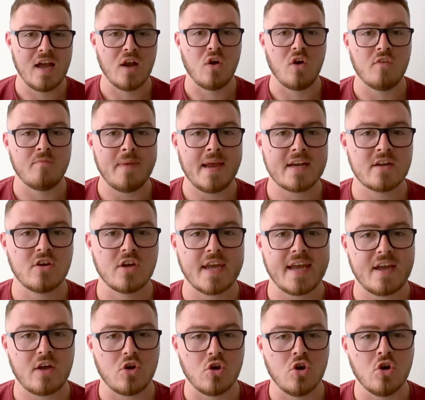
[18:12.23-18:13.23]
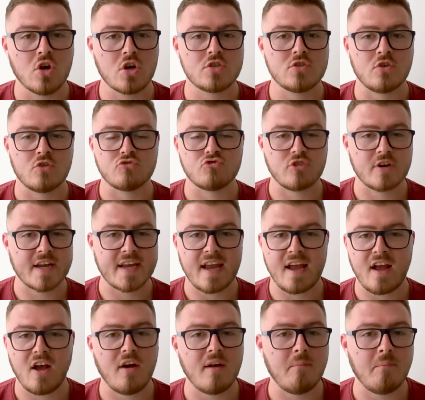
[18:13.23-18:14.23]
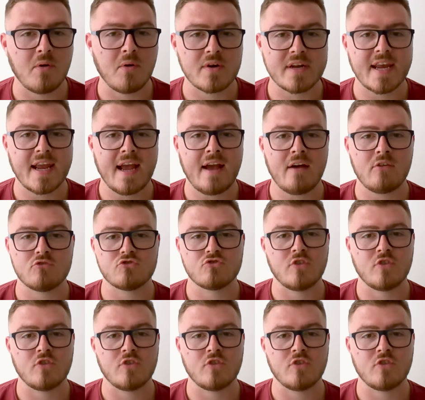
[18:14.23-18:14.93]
A lot of men can get hooked on trying to get higher body count,